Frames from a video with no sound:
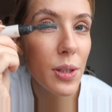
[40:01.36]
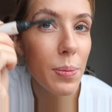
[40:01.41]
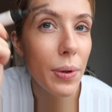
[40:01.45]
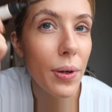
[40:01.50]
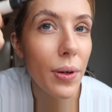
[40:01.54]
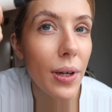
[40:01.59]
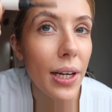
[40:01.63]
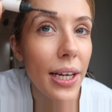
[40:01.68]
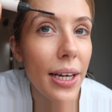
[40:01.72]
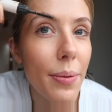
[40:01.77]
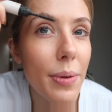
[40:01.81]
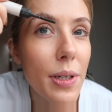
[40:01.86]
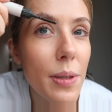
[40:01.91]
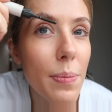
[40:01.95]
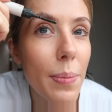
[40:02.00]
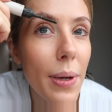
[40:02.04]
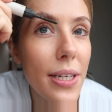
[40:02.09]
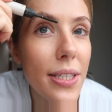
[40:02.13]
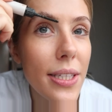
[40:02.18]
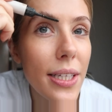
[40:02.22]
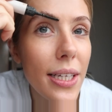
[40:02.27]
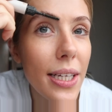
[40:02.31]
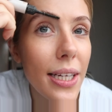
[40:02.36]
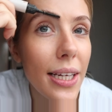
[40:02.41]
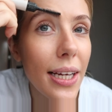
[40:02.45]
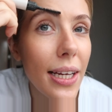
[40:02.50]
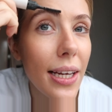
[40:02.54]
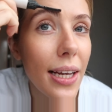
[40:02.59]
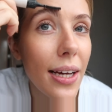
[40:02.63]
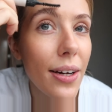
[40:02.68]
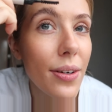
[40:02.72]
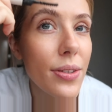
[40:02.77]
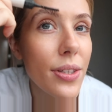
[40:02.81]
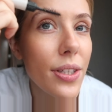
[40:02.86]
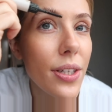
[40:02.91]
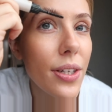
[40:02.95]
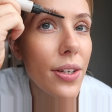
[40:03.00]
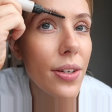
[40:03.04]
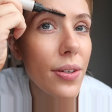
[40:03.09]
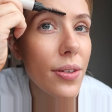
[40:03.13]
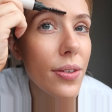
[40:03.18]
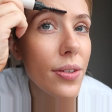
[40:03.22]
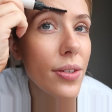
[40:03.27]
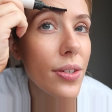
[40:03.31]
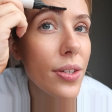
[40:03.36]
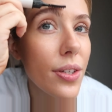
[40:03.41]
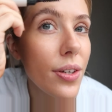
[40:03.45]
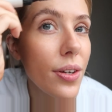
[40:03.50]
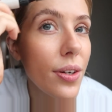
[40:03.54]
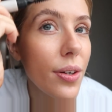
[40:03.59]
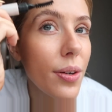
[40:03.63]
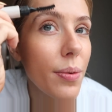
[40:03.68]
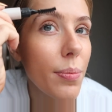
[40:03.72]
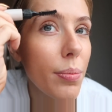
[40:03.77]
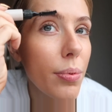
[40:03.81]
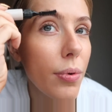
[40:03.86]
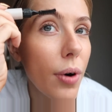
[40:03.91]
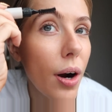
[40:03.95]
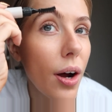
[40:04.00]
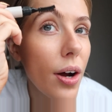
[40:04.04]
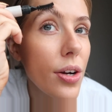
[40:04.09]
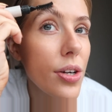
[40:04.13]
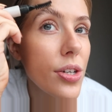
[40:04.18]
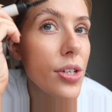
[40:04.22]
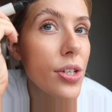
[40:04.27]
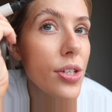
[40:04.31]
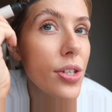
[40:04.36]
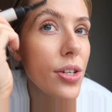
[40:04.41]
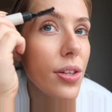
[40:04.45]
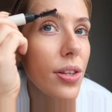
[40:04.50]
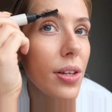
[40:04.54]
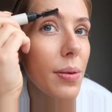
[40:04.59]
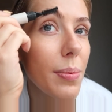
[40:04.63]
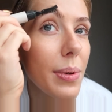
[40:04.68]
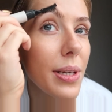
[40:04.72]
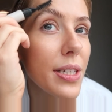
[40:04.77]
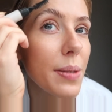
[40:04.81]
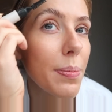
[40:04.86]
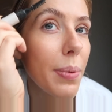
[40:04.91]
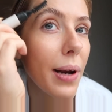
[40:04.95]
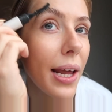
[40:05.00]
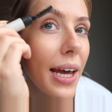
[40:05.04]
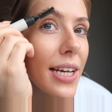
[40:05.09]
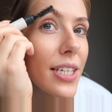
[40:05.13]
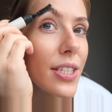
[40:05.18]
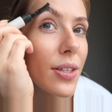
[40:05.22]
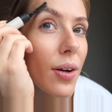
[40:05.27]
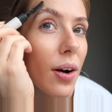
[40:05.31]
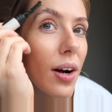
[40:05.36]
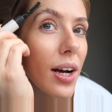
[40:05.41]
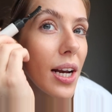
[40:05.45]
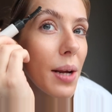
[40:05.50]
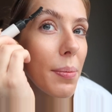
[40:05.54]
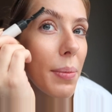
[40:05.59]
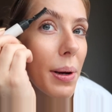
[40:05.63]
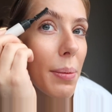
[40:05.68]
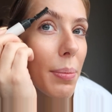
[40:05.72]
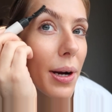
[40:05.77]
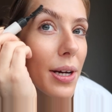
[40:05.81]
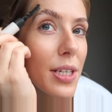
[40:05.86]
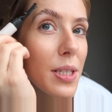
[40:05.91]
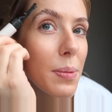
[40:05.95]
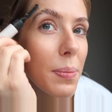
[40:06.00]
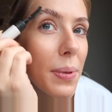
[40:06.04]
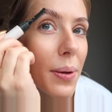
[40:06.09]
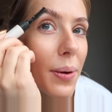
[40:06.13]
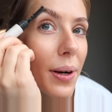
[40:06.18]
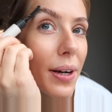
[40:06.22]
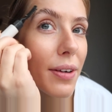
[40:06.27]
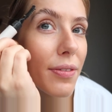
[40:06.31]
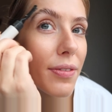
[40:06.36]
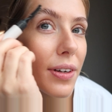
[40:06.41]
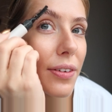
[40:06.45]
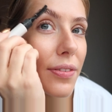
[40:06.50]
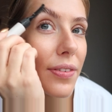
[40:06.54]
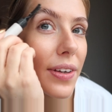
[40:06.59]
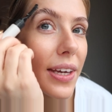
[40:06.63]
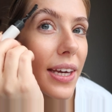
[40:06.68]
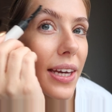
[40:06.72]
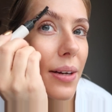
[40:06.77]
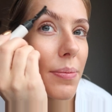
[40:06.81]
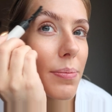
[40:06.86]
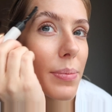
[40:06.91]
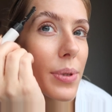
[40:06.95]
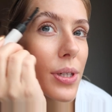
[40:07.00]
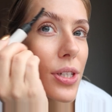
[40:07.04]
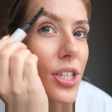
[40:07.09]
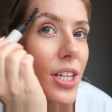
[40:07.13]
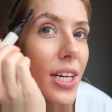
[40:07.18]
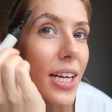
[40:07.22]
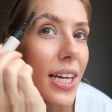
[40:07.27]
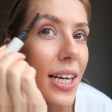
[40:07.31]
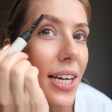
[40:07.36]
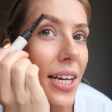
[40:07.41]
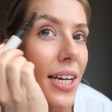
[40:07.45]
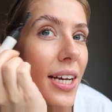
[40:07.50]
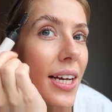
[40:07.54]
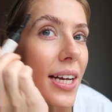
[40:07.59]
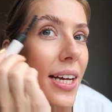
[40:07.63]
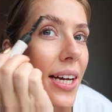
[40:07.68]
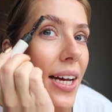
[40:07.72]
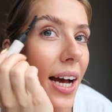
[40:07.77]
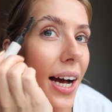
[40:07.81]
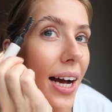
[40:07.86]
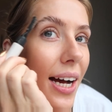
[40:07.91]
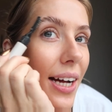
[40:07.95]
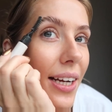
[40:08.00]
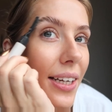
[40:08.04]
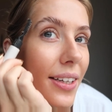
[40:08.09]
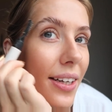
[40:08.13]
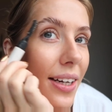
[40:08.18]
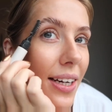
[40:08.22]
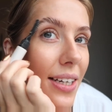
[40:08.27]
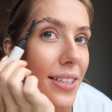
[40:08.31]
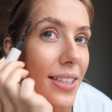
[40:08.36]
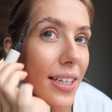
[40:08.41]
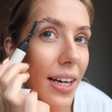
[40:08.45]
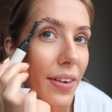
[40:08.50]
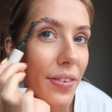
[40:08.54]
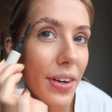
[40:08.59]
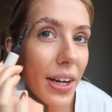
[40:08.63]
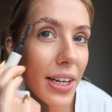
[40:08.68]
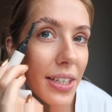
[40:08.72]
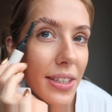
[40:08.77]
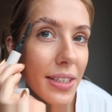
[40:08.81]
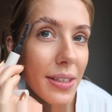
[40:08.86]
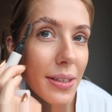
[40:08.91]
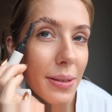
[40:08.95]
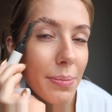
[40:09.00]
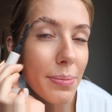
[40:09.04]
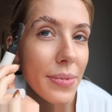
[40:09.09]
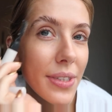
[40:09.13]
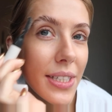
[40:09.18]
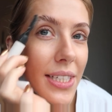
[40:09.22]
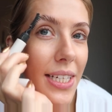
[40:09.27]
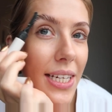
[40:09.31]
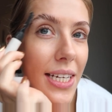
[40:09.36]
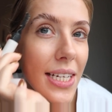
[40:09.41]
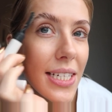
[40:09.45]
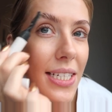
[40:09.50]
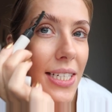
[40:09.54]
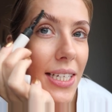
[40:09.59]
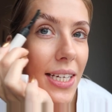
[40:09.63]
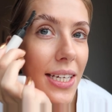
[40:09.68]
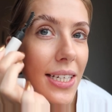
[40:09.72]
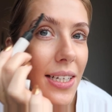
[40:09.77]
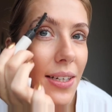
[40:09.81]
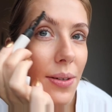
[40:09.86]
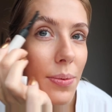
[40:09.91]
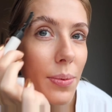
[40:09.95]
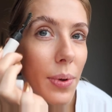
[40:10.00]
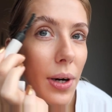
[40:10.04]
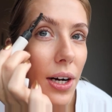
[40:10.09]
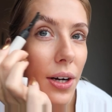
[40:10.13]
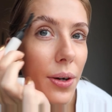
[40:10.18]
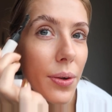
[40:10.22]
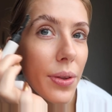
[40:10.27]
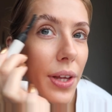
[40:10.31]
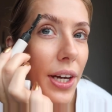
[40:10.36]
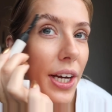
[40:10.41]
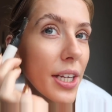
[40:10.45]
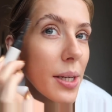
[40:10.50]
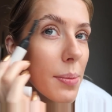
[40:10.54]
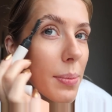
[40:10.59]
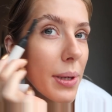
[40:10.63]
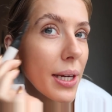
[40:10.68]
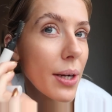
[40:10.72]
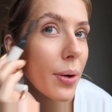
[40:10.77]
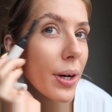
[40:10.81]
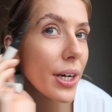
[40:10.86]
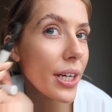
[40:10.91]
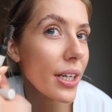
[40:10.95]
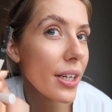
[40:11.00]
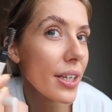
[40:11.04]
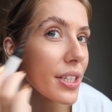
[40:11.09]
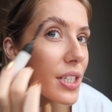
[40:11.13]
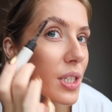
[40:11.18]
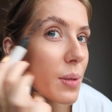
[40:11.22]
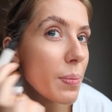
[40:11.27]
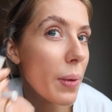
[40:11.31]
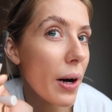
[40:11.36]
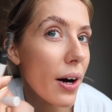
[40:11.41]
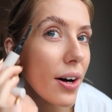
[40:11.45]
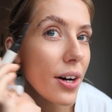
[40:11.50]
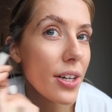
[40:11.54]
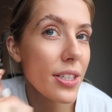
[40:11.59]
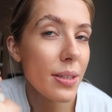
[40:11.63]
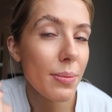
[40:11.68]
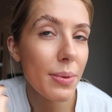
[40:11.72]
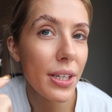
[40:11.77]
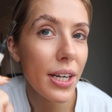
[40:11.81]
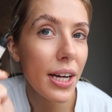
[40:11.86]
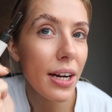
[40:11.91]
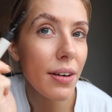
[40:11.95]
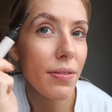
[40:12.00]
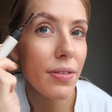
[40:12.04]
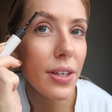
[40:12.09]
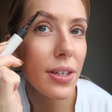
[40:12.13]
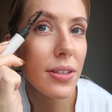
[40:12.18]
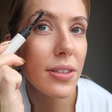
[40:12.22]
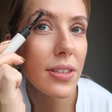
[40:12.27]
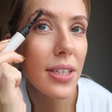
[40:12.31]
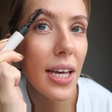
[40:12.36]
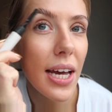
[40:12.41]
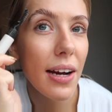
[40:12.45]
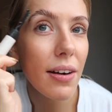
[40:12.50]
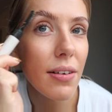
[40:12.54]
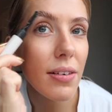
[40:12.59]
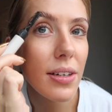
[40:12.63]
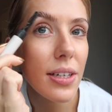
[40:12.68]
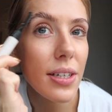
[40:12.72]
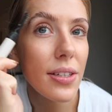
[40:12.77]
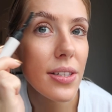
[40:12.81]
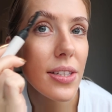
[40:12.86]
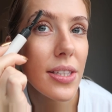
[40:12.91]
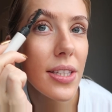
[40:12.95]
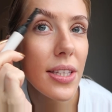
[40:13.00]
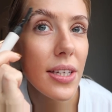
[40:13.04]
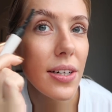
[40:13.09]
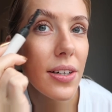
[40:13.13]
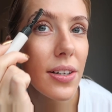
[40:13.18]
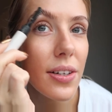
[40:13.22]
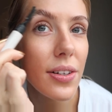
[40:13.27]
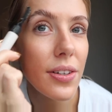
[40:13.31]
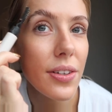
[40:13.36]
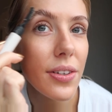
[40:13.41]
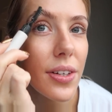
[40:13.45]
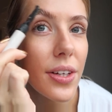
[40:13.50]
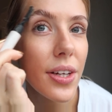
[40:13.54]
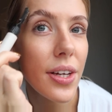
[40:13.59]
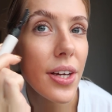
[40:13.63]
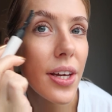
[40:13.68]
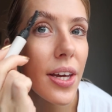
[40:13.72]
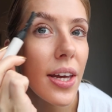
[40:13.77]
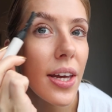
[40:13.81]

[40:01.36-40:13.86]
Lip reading: spoolie which basically allows you to brush them into place. So I like my brows to be quite fluffy and bushy, and as I haven't had them tinted in a while, they're going to be quite like sparse. I'm going to have those areas that aren't